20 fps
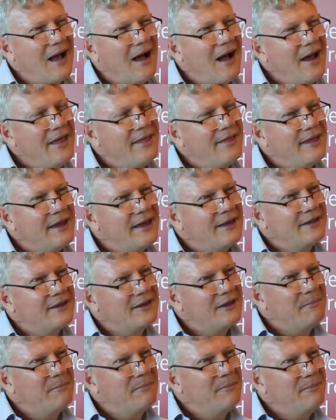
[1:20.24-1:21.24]
I
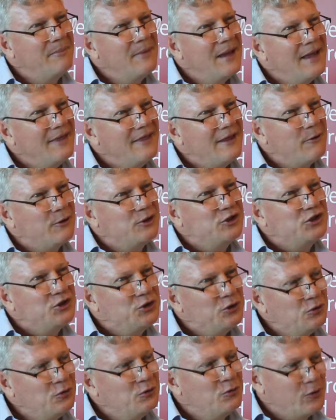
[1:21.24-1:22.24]
think that there are
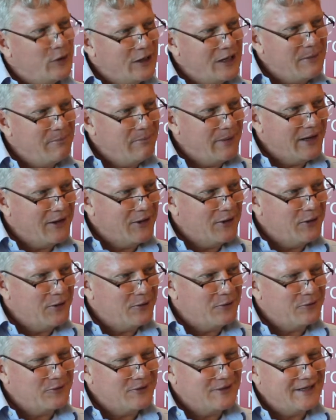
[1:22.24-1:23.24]
two really big
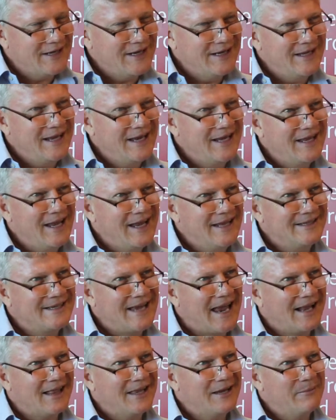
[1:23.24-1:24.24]
hurdles in
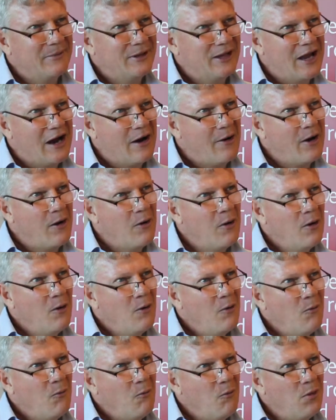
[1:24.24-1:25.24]
tackling malaria.
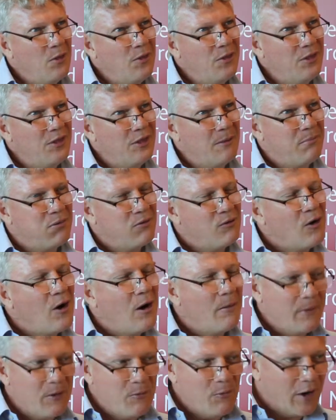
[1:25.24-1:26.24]
The
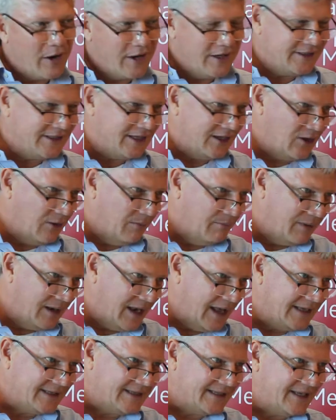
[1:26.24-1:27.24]
primary one is the
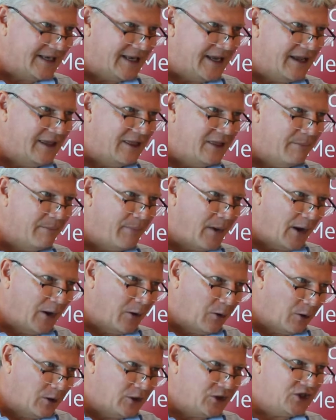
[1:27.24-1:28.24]
complexity, the
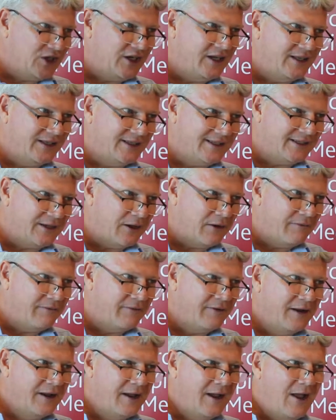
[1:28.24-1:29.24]
biology itself.
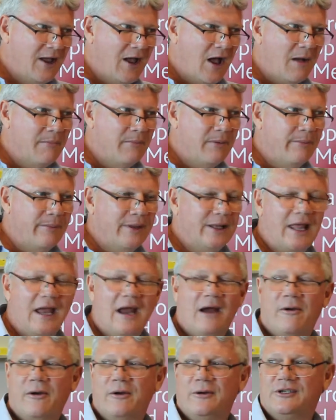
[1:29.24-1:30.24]

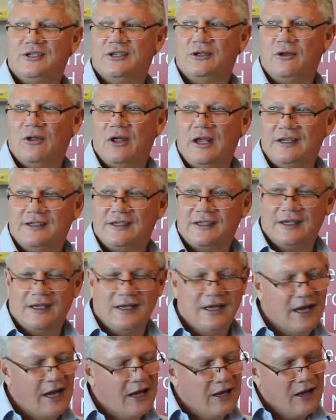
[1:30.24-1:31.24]
Malaria is
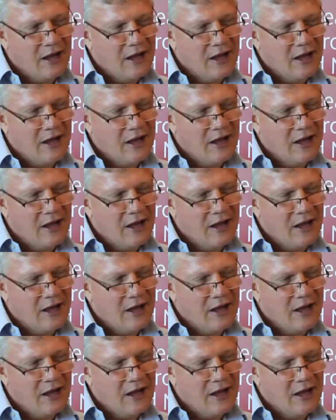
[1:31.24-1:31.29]
a